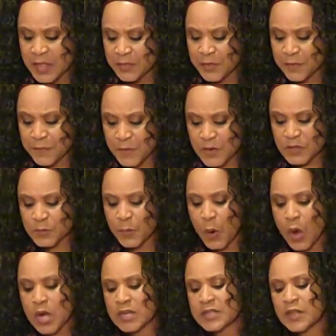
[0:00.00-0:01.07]
The first
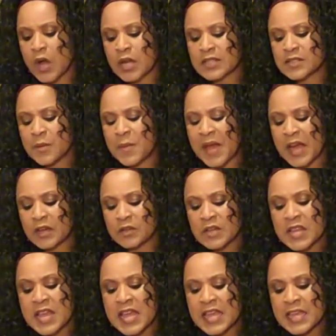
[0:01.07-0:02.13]
part talks about,
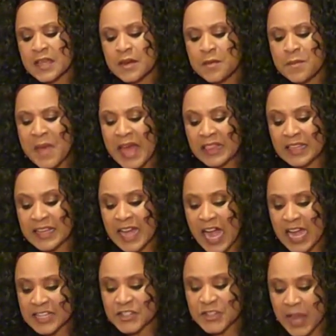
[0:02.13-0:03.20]
in
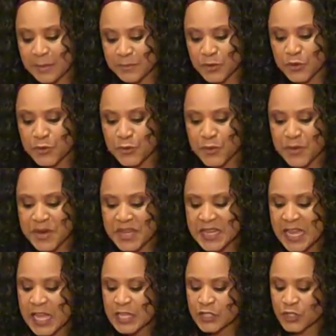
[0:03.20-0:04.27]
Malachi chapter three,
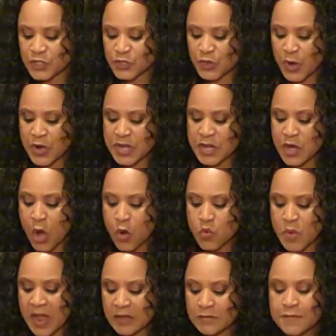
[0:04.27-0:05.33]
starting
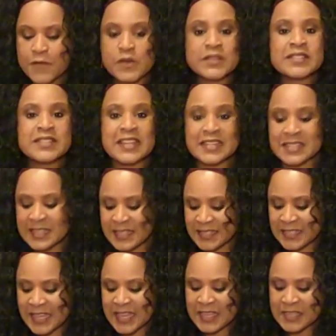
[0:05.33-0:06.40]
around verse six, it
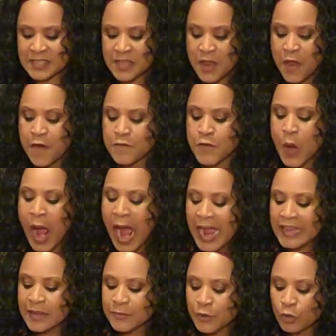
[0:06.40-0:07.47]
says, "For I
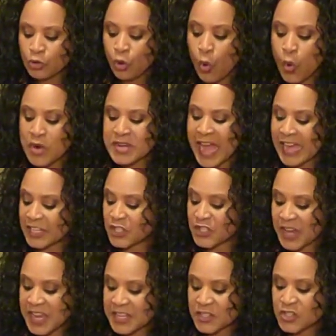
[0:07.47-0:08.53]
am the Lord, I
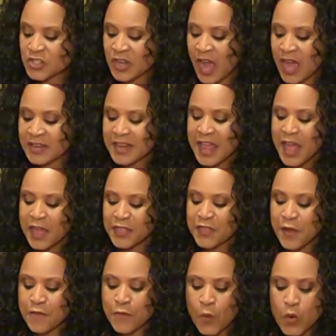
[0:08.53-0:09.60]
change not,
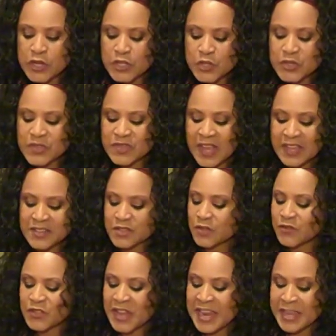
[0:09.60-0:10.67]
therefore you sons
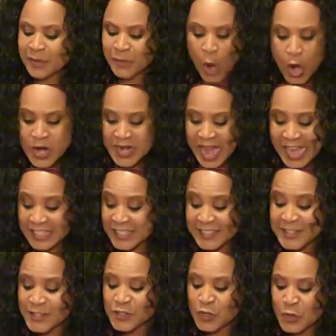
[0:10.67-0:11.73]
of Jacob are not
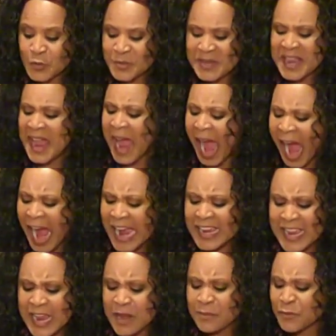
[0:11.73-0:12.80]
consumed. I
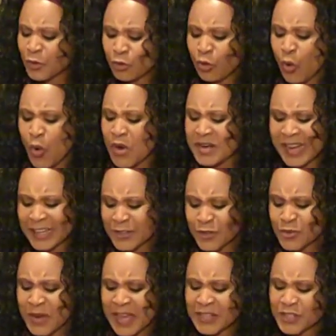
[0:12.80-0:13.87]
am the Lord, I
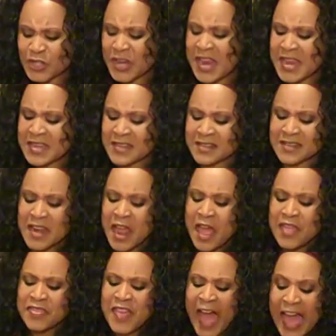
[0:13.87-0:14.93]
do not change.
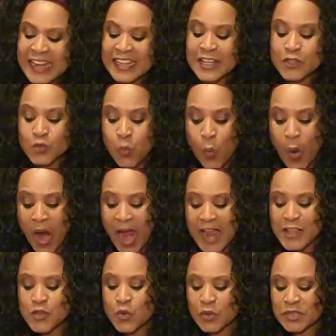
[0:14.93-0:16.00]
That is
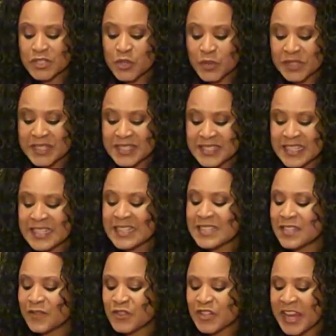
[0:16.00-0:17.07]
why your, your descendants
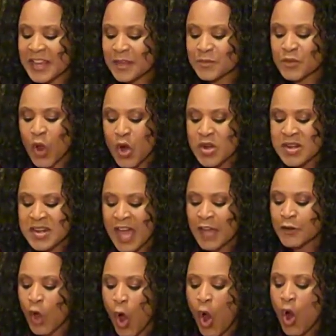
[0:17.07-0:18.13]
of Jacob are
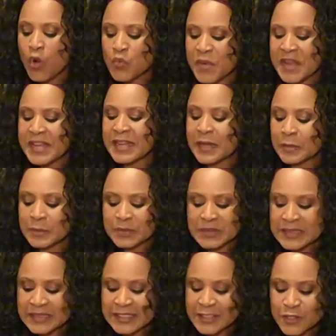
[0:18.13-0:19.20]
not already
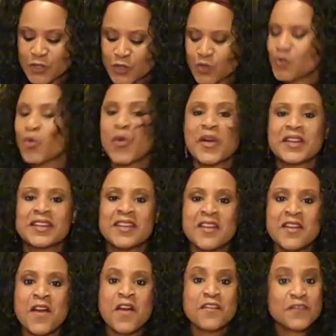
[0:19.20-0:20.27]
completely destroyed."
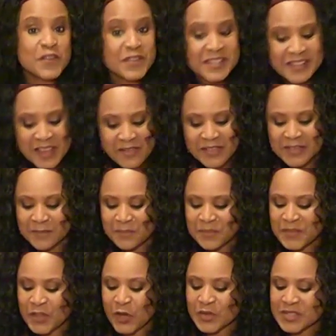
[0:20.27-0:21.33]
Verse
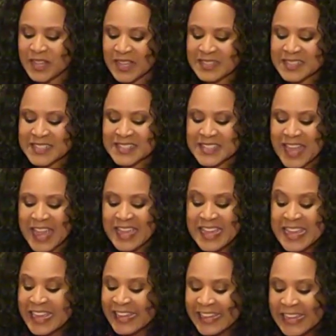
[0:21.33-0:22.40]
seven goes on to say,
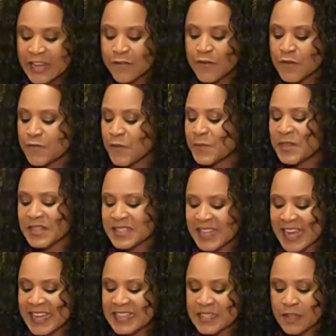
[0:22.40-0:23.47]
"Even from the
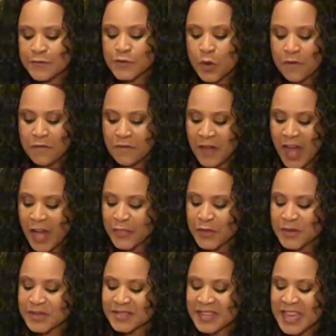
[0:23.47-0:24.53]
days of your
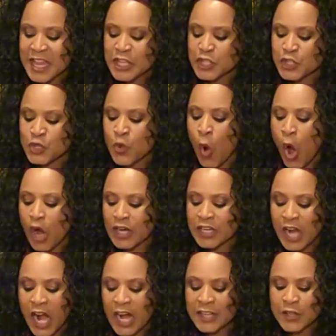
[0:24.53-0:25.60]
fathers, you are
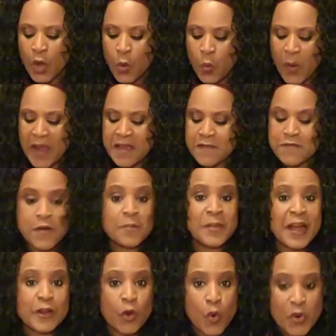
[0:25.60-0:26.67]
gone away from
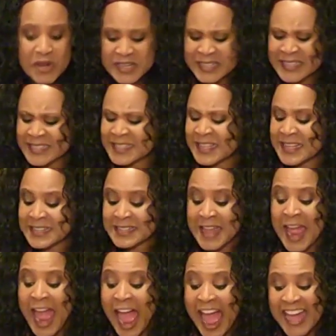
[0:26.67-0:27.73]
my
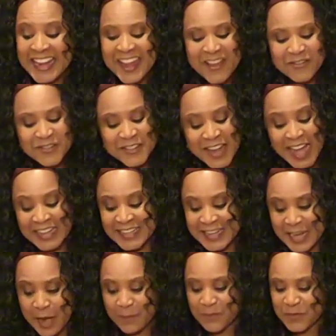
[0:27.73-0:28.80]
ordinances and have not
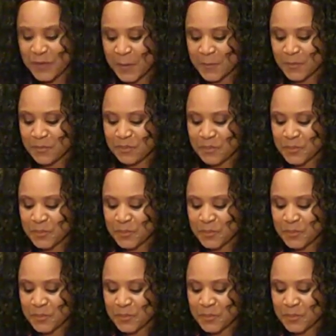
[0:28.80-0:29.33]
kept them."